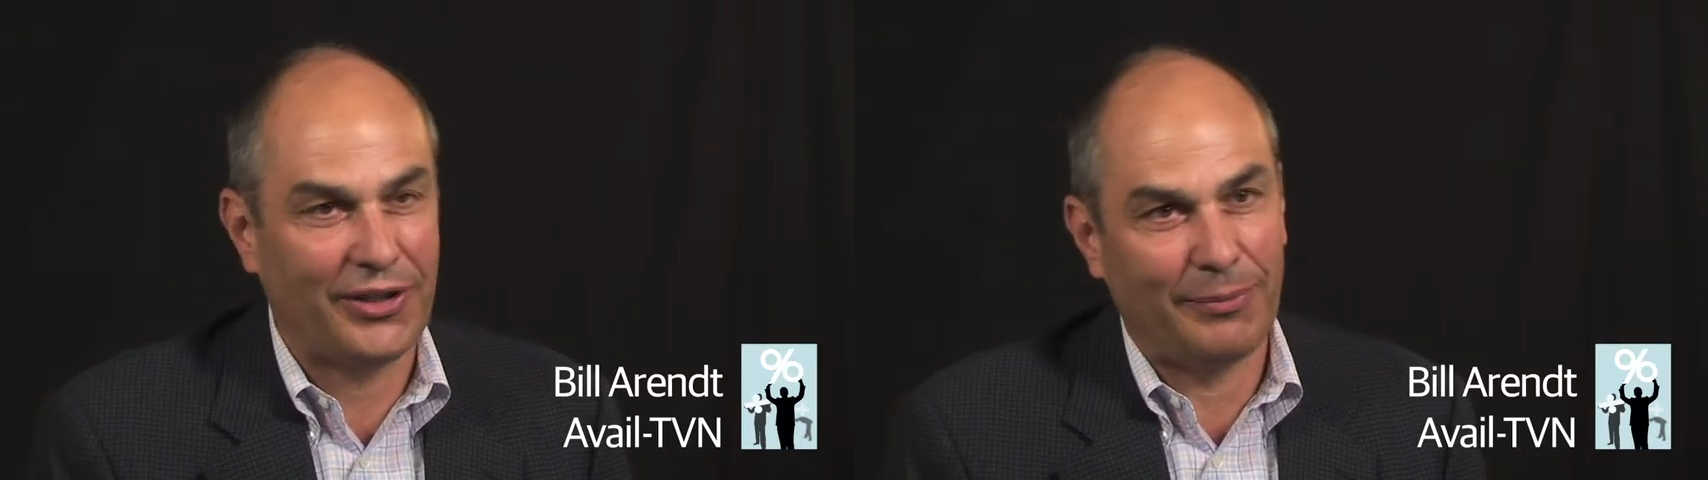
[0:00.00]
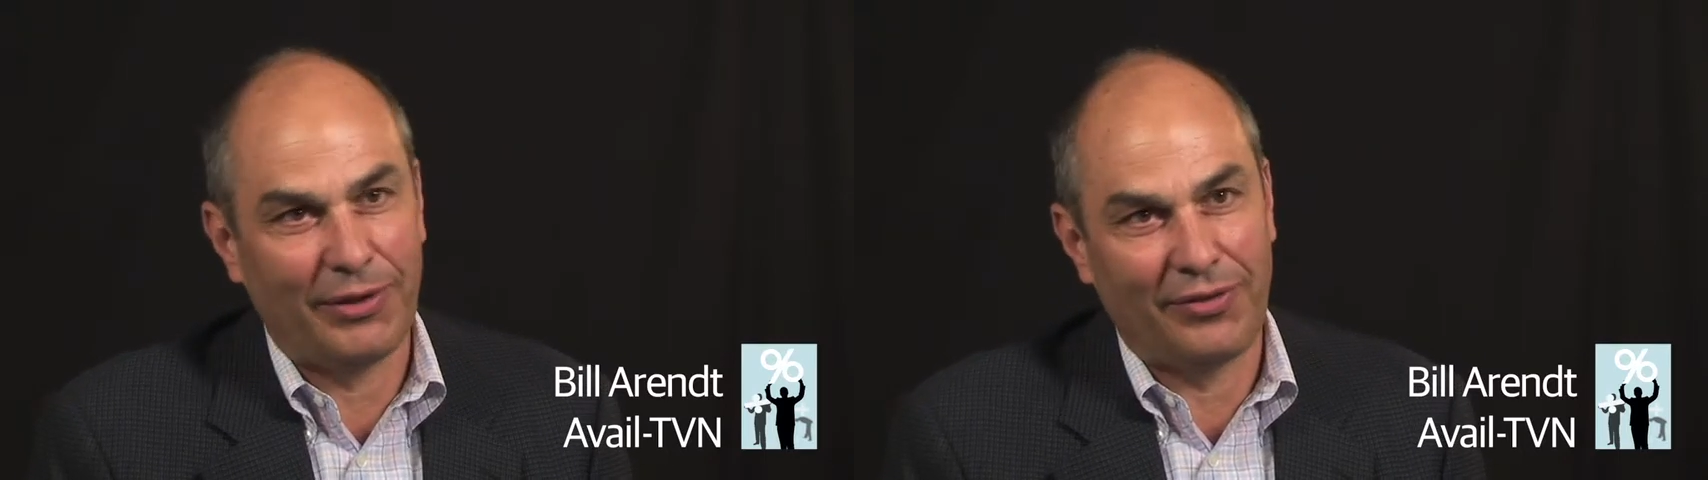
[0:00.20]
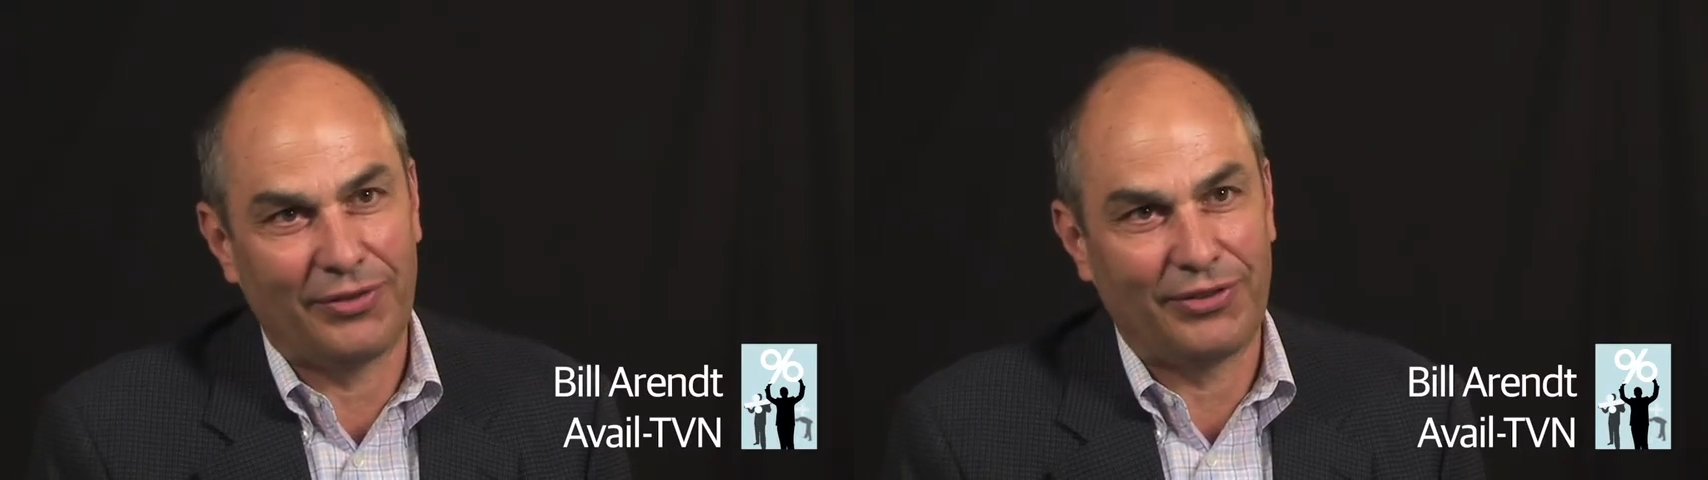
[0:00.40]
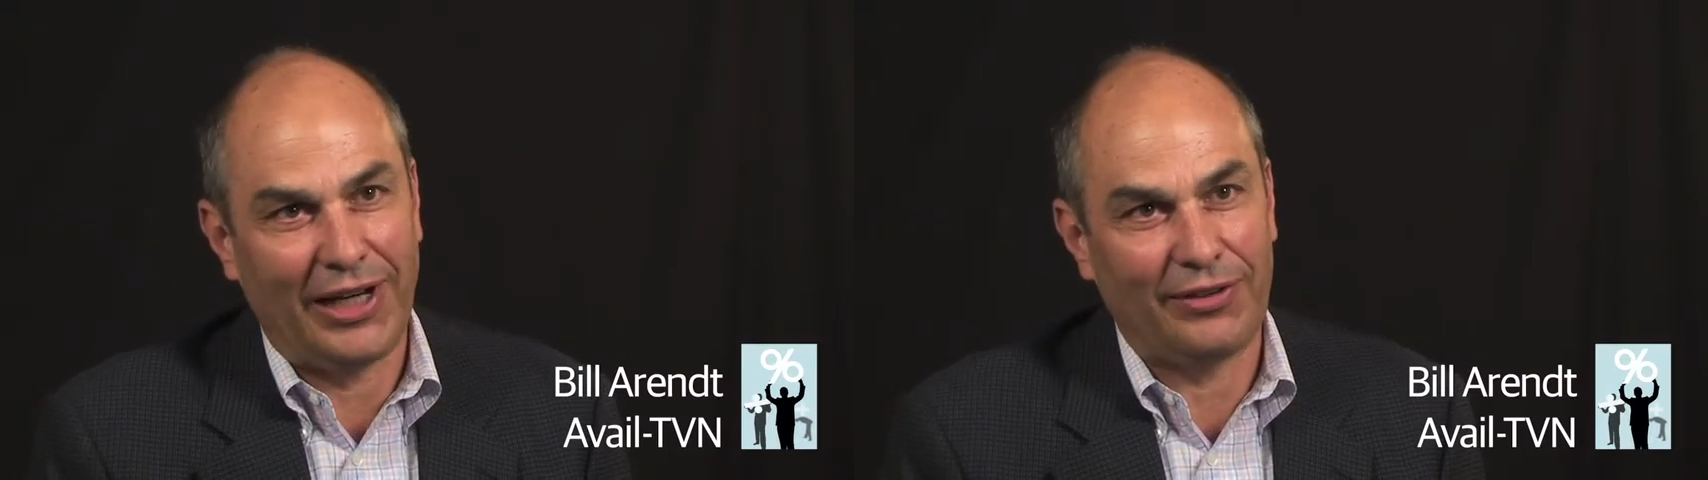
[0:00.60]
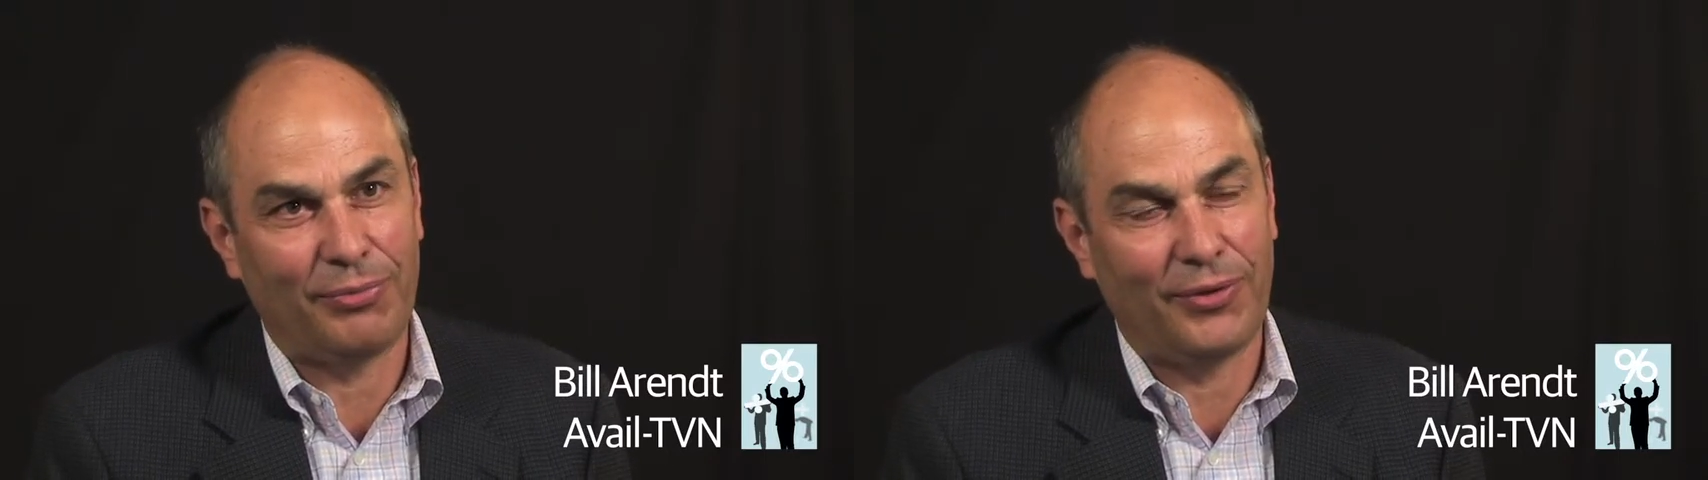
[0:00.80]
They're coming over the
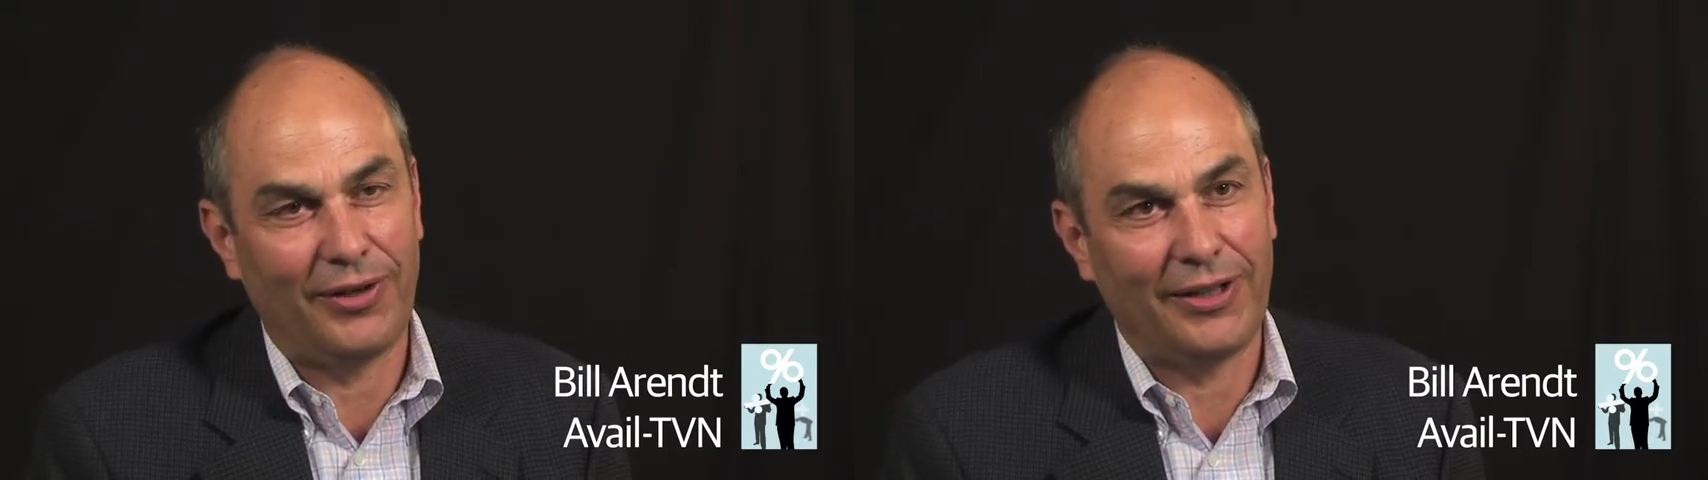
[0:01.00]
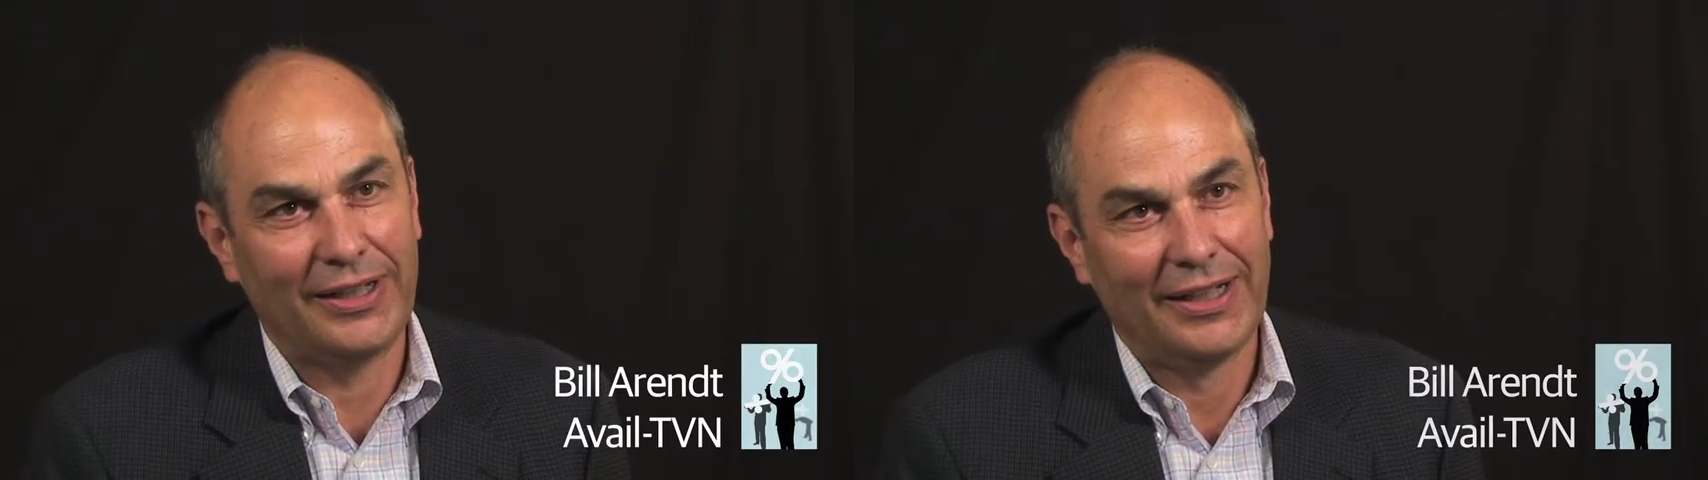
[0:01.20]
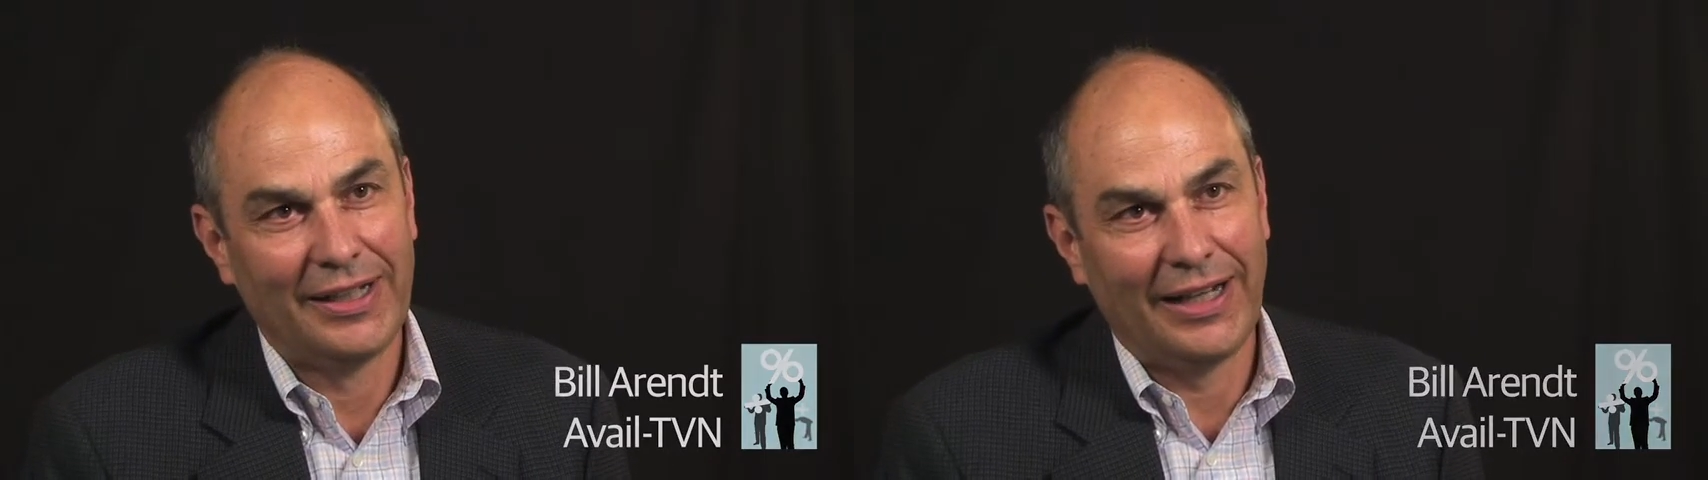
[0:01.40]
south wall.